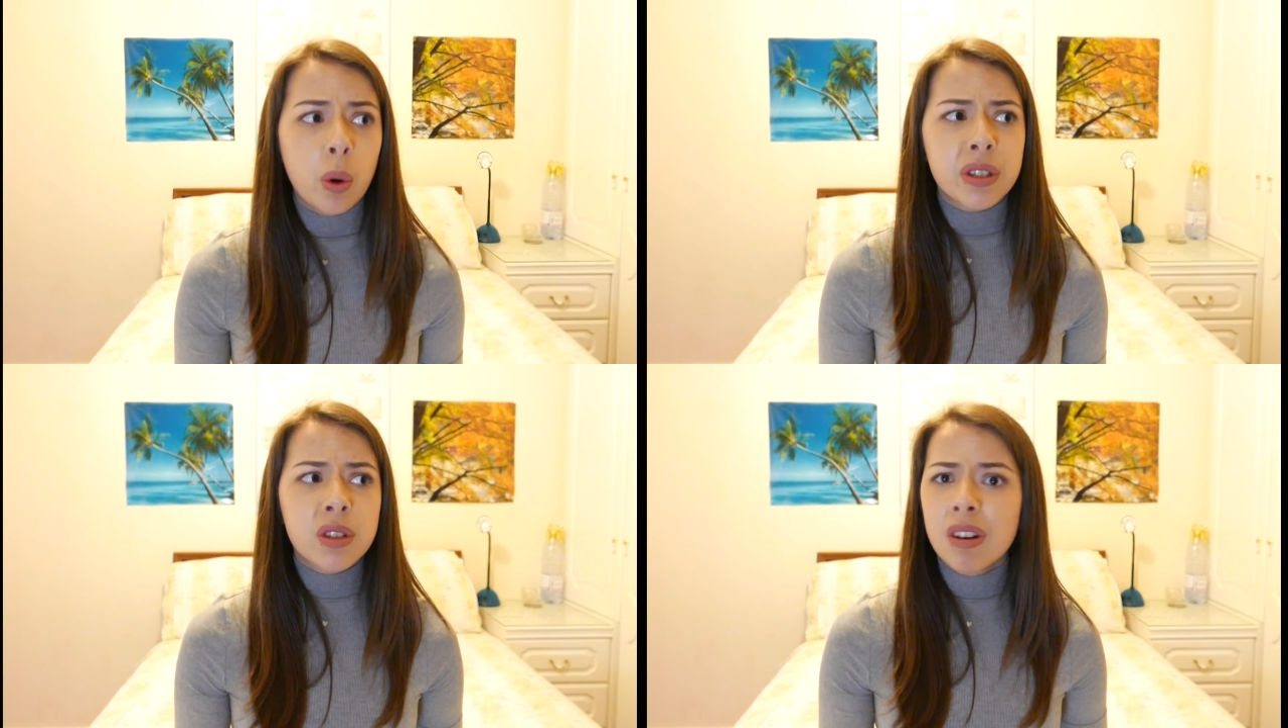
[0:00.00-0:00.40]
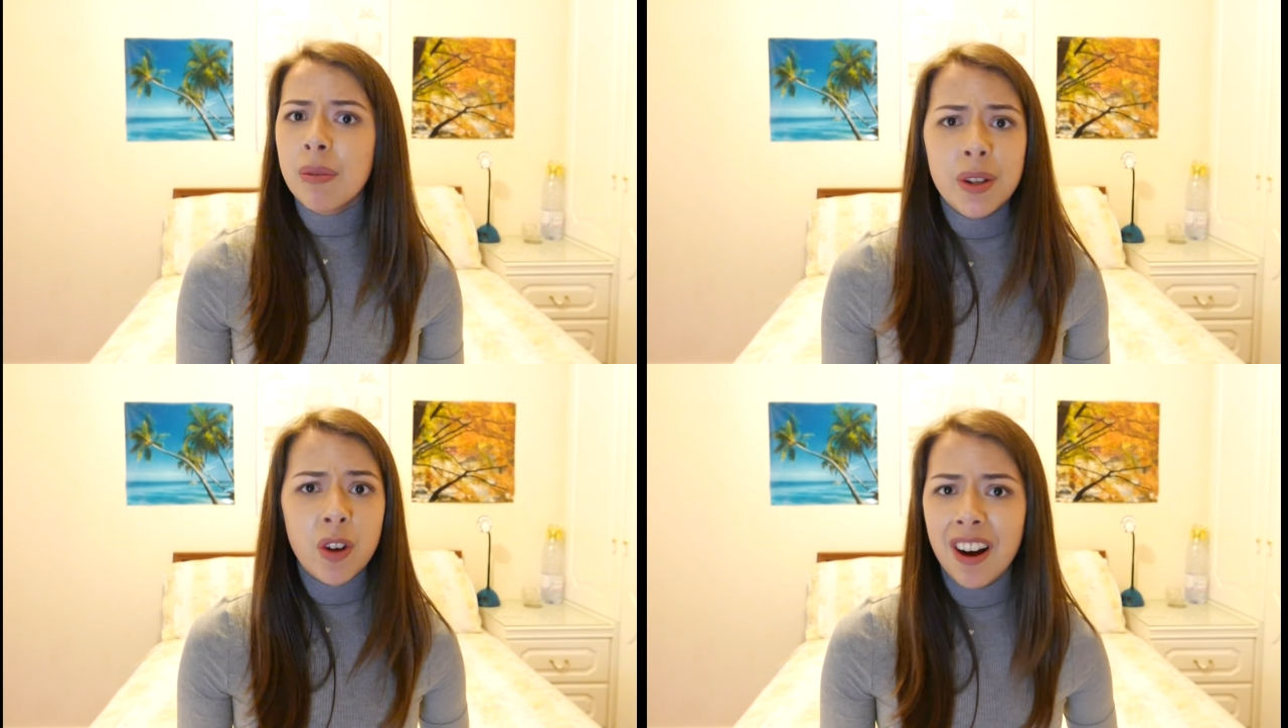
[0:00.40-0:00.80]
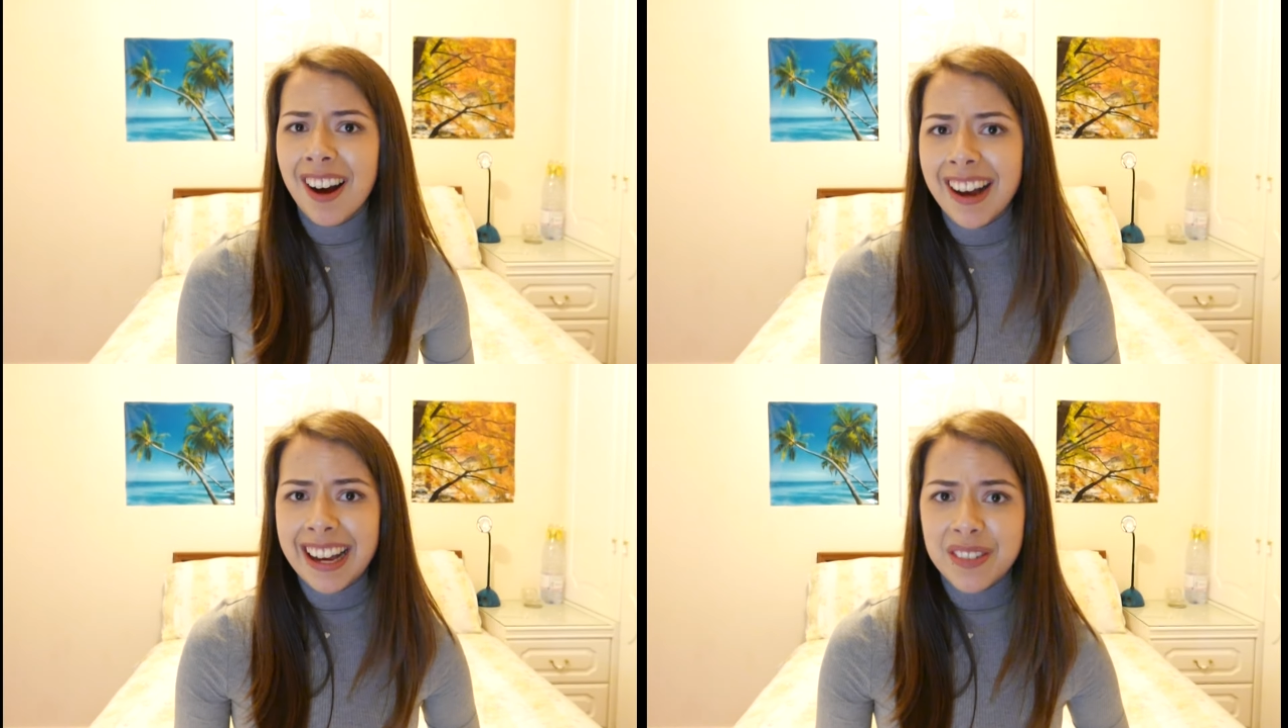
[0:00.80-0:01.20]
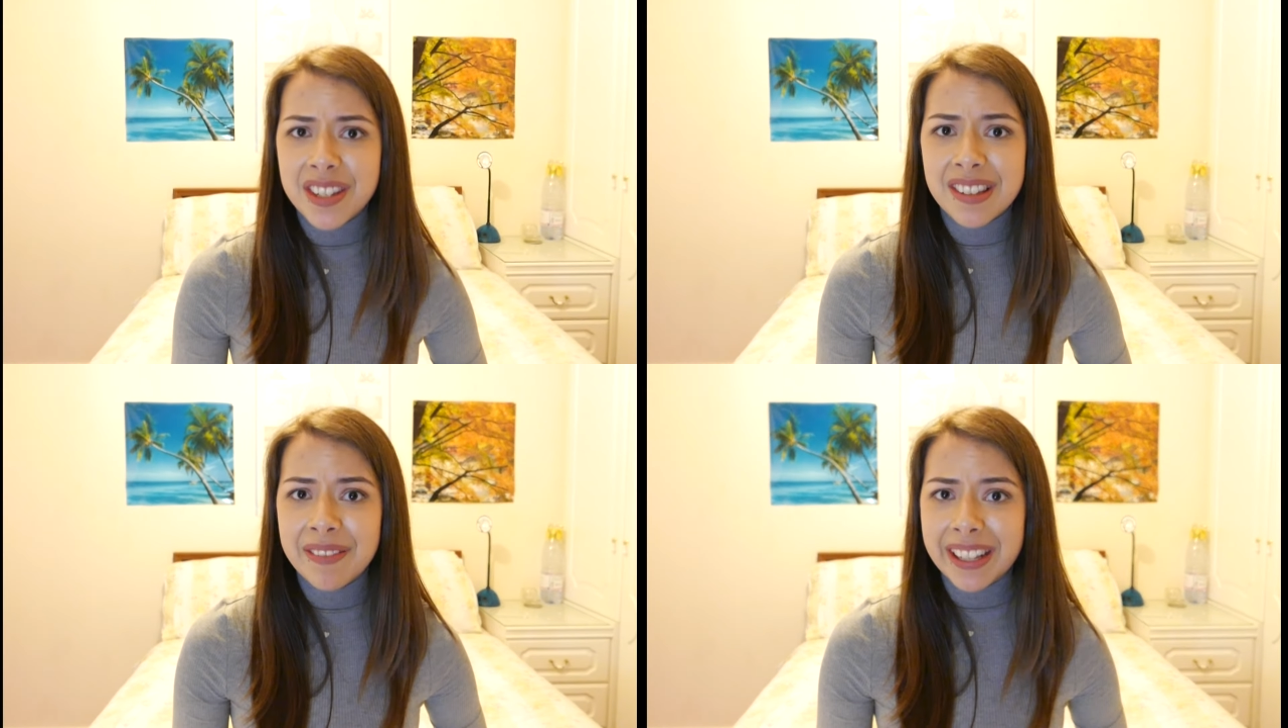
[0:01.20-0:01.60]
or screaming your heart out
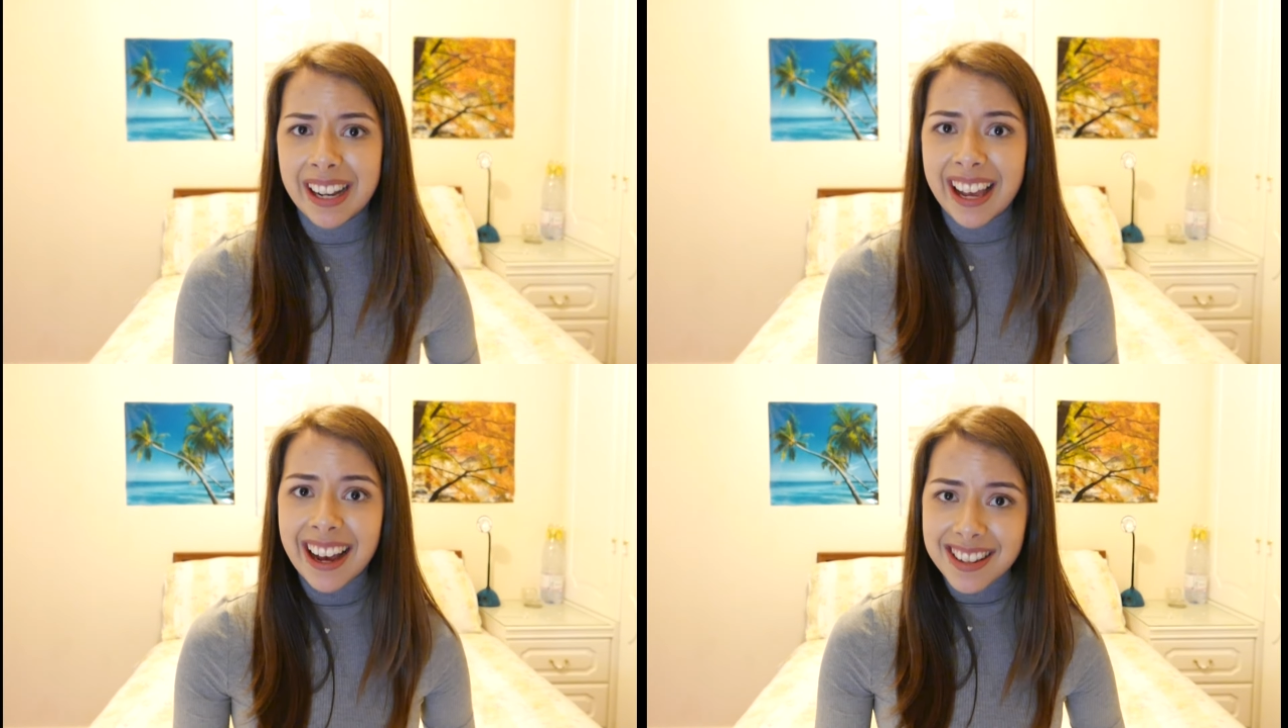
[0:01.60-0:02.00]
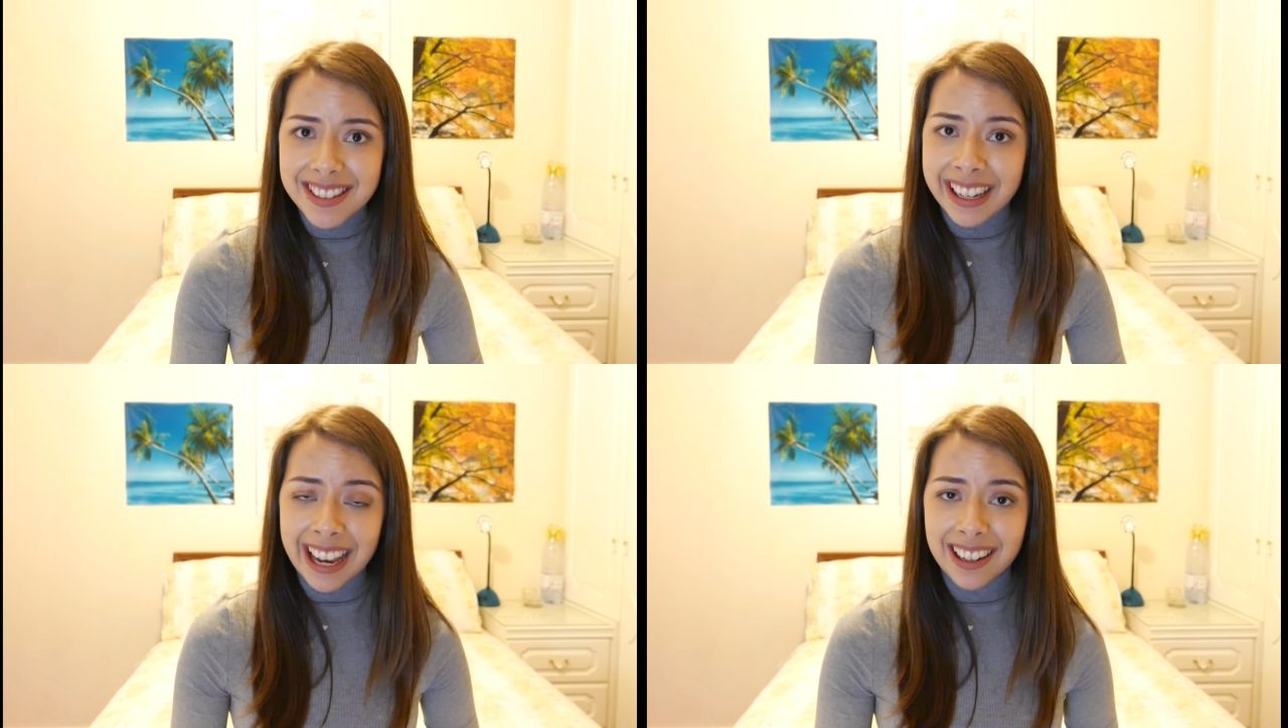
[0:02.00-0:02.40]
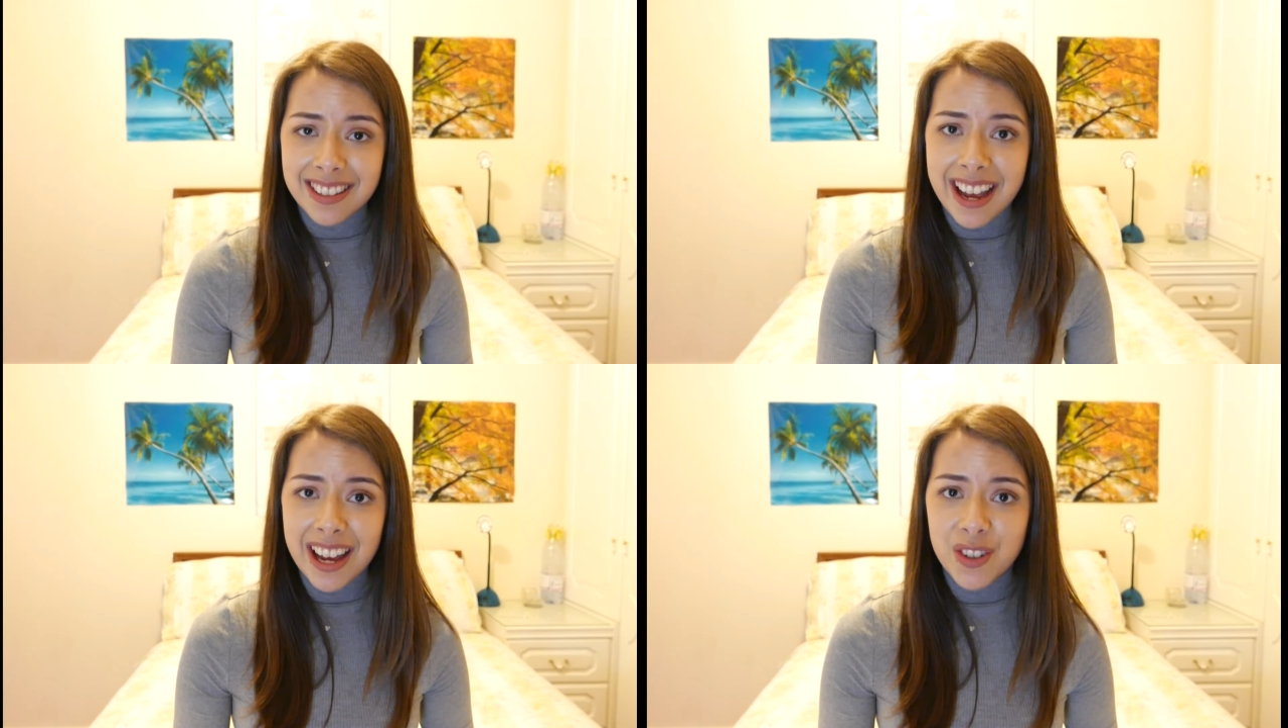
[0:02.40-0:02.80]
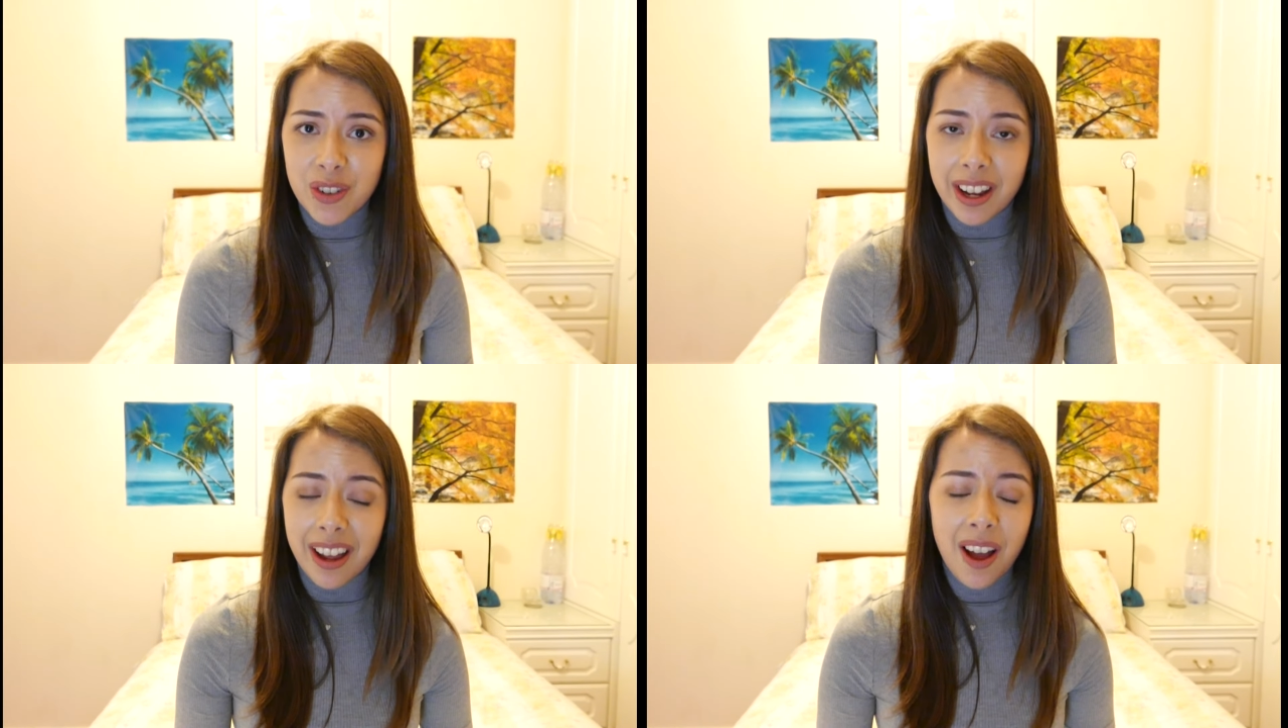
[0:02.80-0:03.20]
to something like Asking
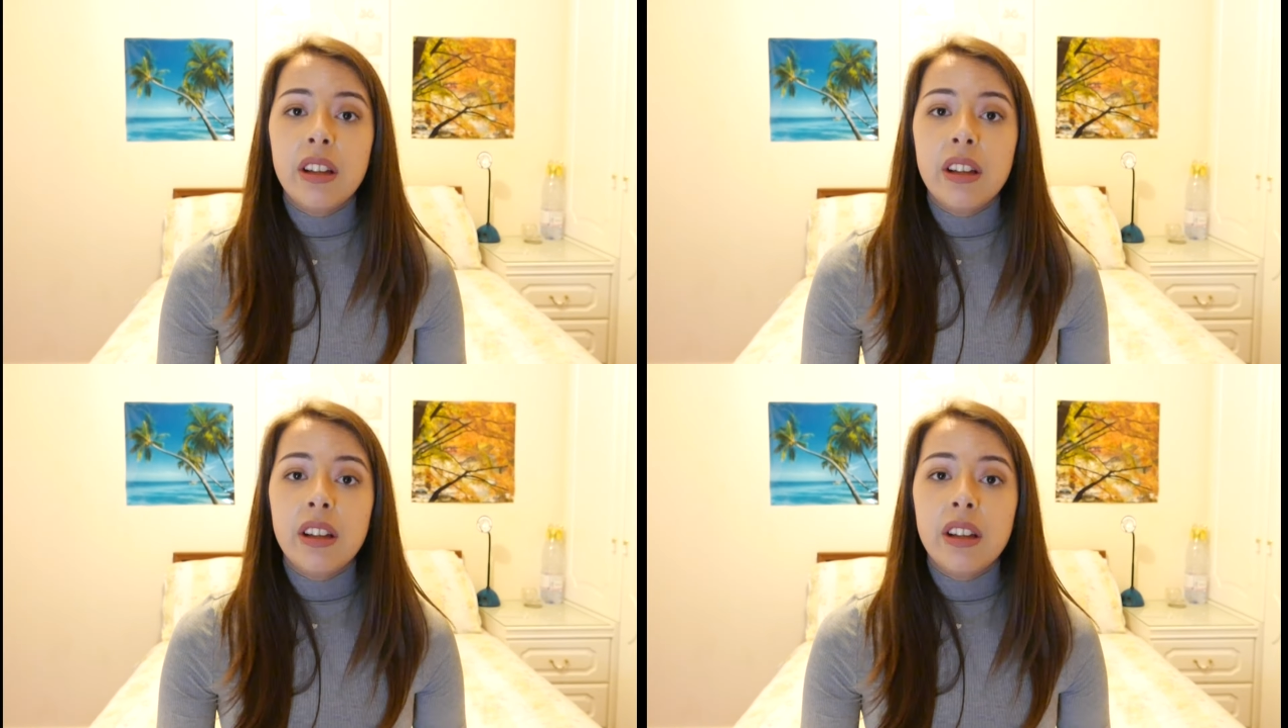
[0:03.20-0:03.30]
Alexandra,